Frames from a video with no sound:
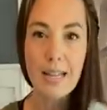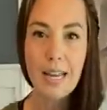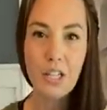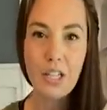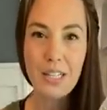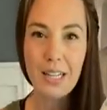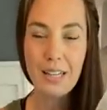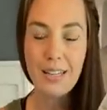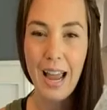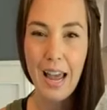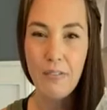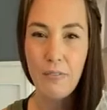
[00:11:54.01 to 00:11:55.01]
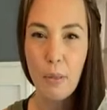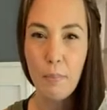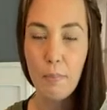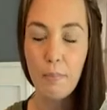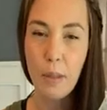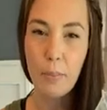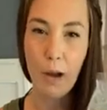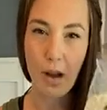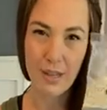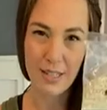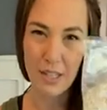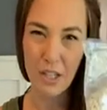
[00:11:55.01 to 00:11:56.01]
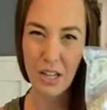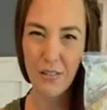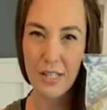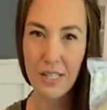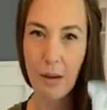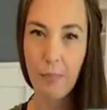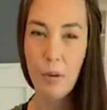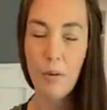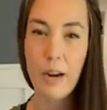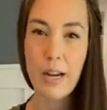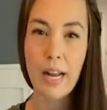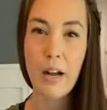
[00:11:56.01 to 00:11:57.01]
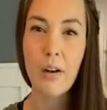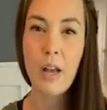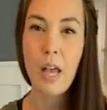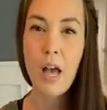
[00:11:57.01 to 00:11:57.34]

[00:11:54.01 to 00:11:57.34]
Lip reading: I just didn't have the box. I just have a sample right now.